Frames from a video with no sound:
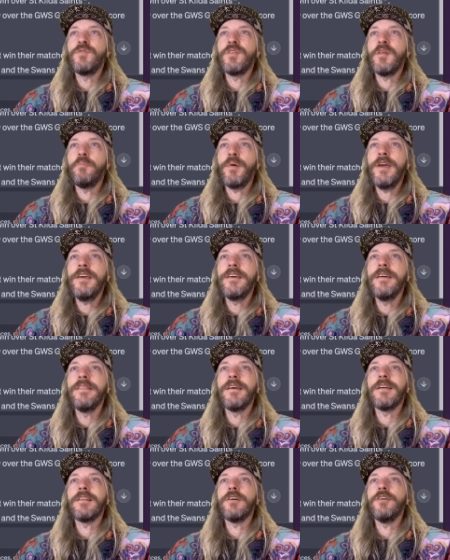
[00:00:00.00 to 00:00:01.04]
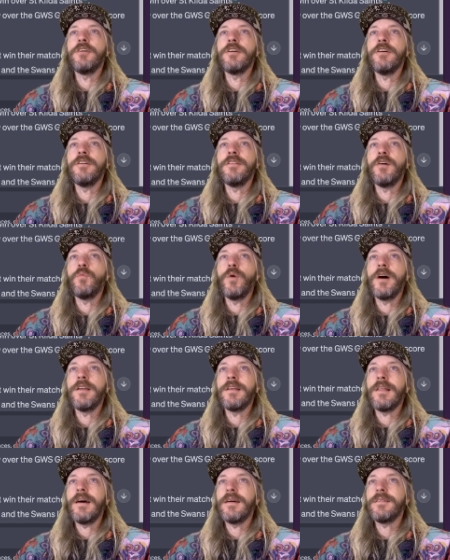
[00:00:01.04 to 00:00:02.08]
with a beak in their logo that won
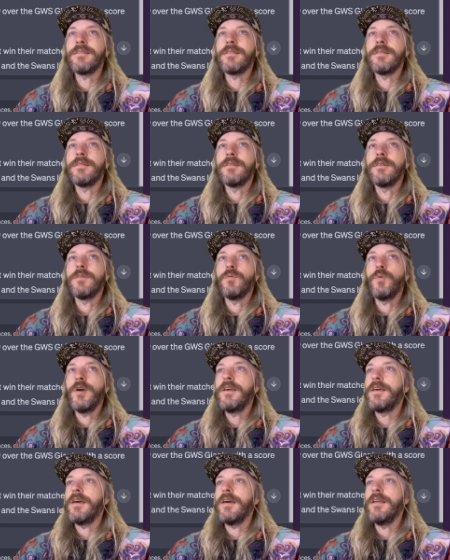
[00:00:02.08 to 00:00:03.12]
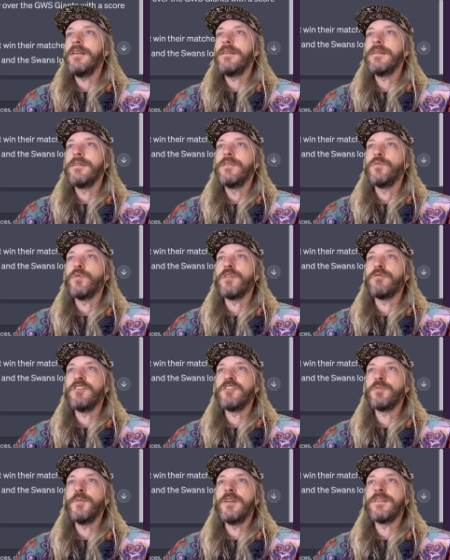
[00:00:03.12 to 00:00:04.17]
last weekend were the Richmond